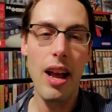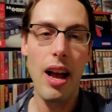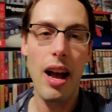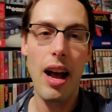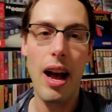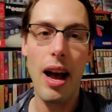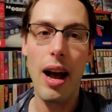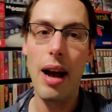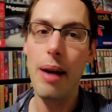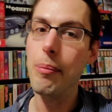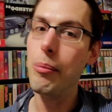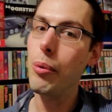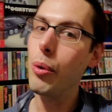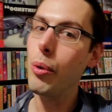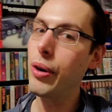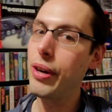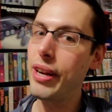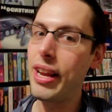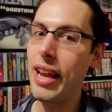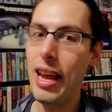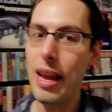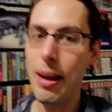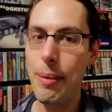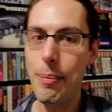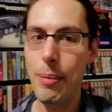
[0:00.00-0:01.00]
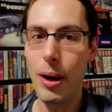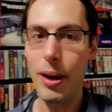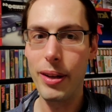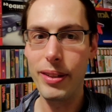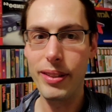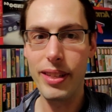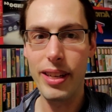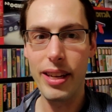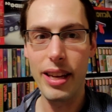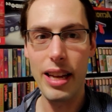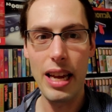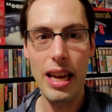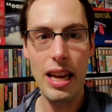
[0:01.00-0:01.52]
Uh, more game
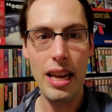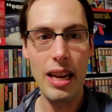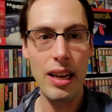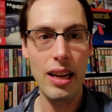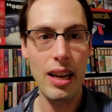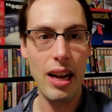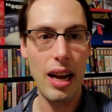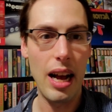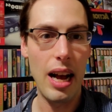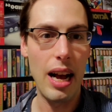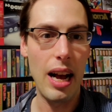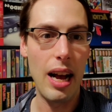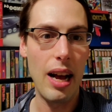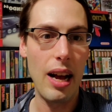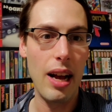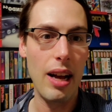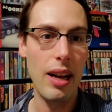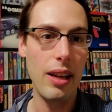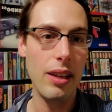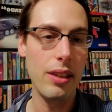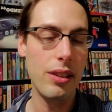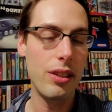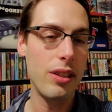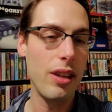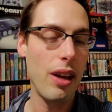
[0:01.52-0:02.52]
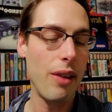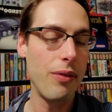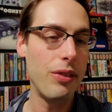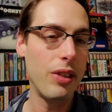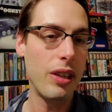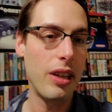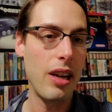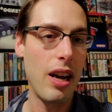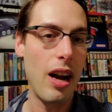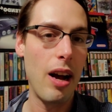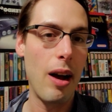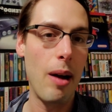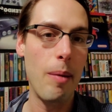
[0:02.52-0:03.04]
hunting uh, stuff to
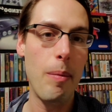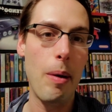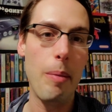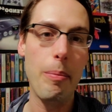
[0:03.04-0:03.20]
come.